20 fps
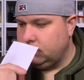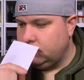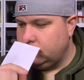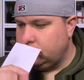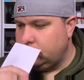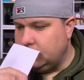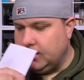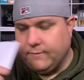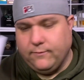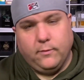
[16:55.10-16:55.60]

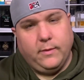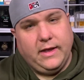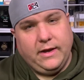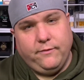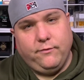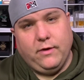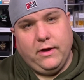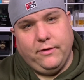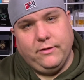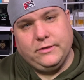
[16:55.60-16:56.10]
Never mind
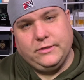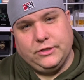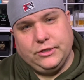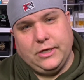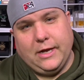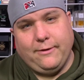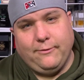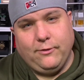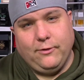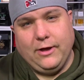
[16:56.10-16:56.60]
fragrance in
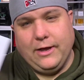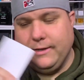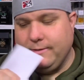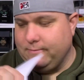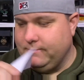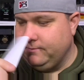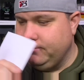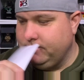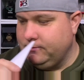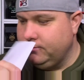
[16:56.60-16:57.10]
general, right?
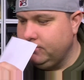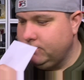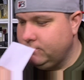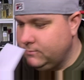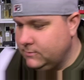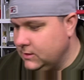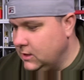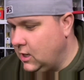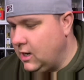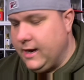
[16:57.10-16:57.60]

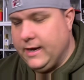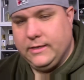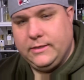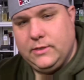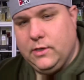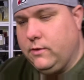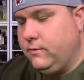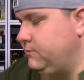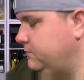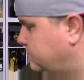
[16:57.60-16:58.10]
All right,
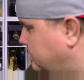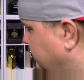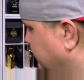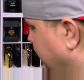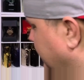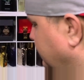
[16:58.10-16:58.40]
so that's